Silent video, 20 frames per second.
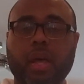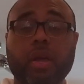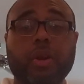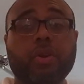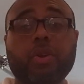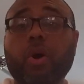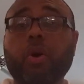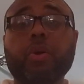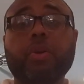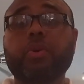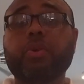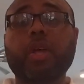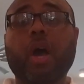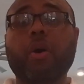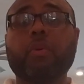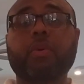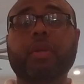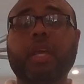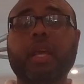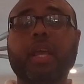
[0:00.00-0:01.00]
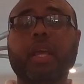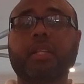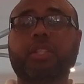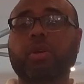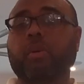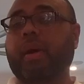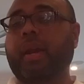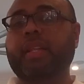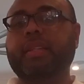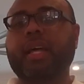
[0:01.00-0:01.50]
No, you don't need
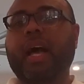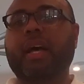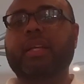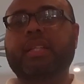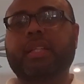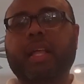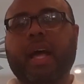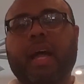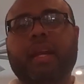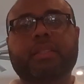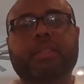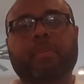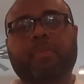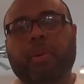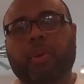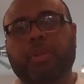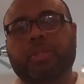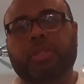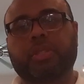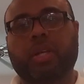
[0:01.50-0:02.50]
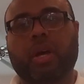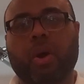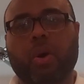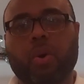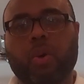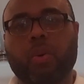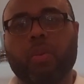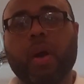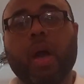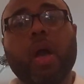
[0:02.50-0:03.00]
$20,000 to purchase a
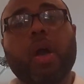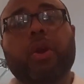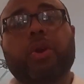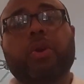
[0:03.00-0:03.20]
home.